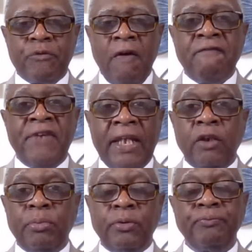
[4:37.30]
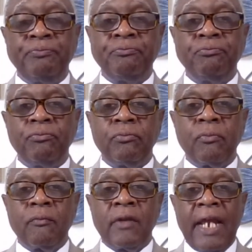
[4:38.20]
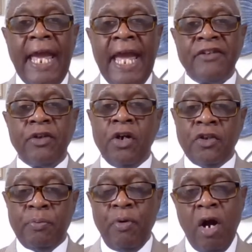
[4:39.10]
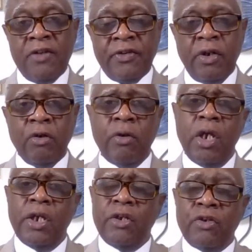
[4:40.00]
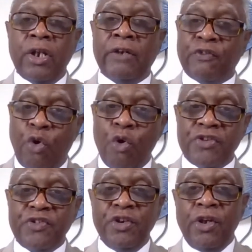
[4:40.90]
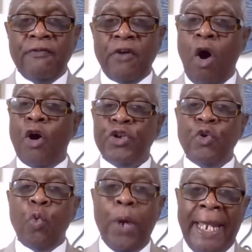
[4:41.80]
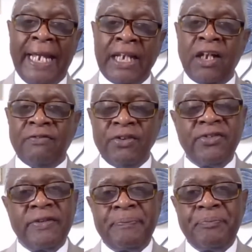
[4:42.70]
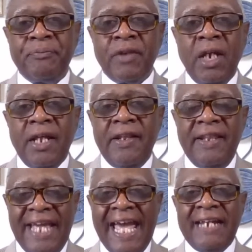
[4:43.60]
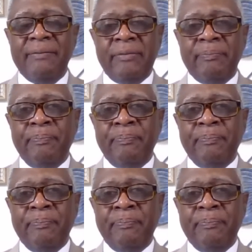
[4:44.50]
available as other parts. So, and of course, for all you wing lovers, that